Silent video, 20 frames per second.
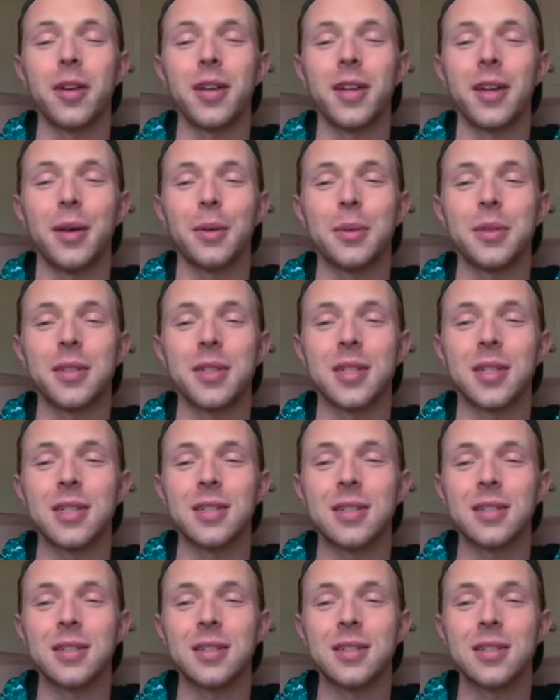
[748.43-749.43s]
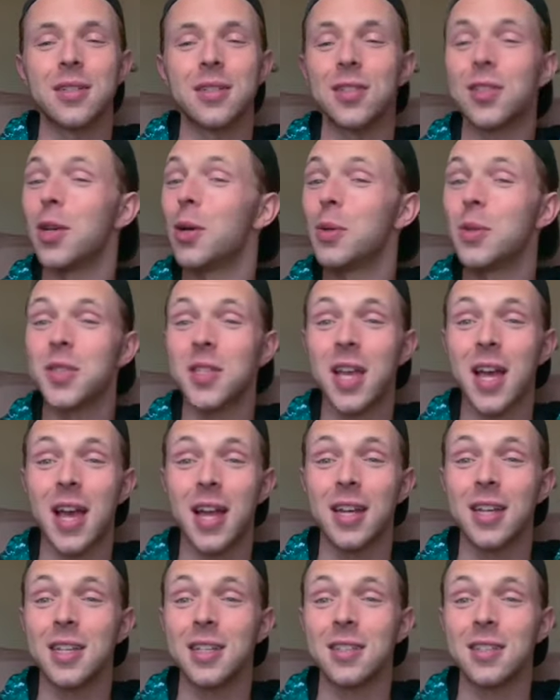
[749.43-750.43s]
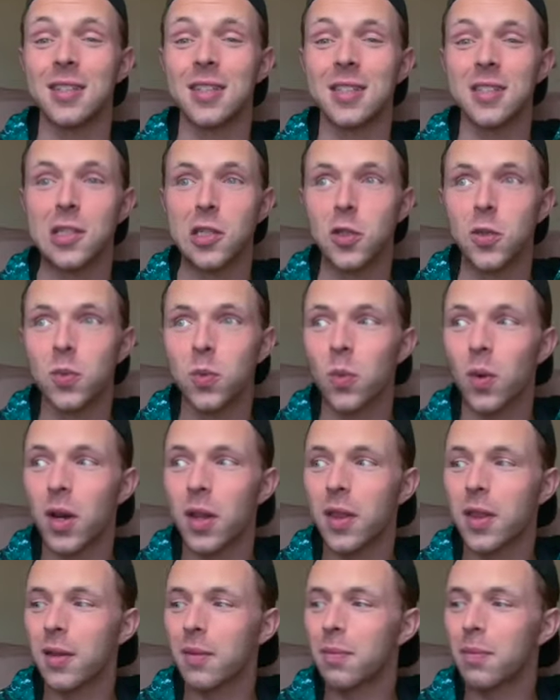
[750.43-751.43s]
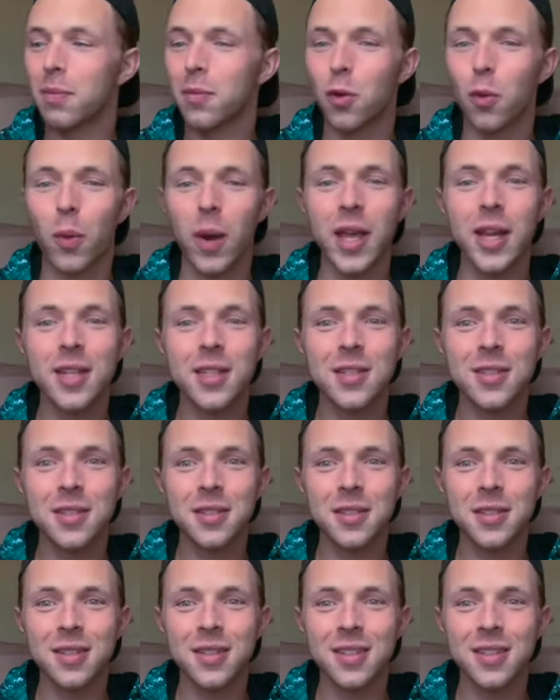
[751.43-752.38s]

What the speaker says: And I was like, so sad, because this is one of the greatest